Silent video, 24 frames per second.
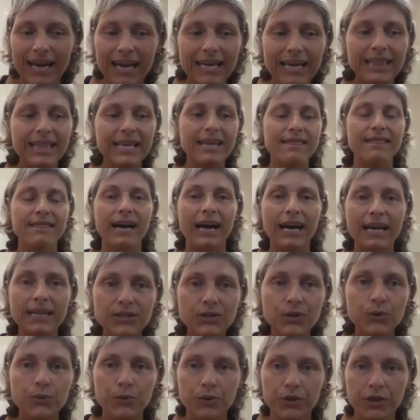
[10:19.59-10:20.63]
I think that's
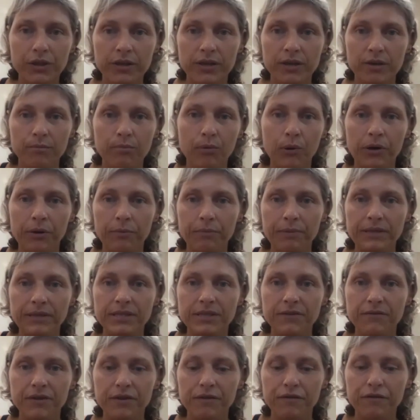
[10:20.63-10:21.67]
a really important piece
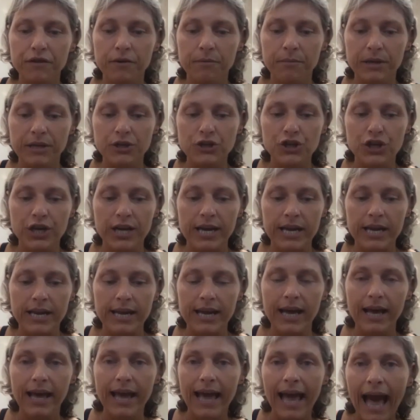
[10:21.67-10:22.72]
of information
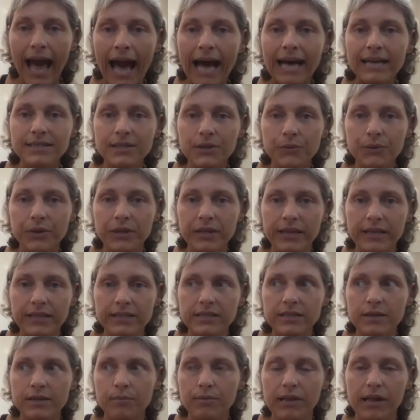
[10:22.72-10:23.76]
as it relates
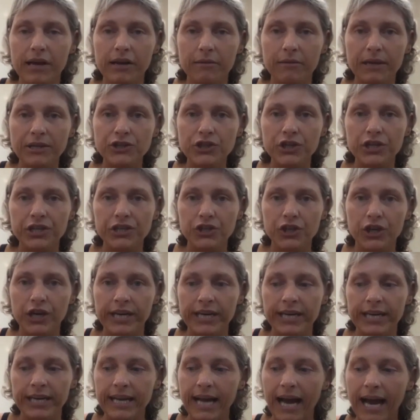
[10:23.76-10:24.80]
to plyometric
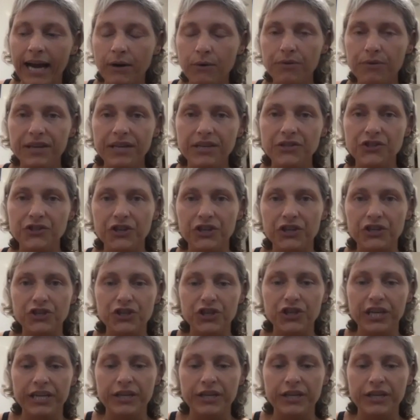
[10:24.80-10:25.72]
training. I don't think it's going to change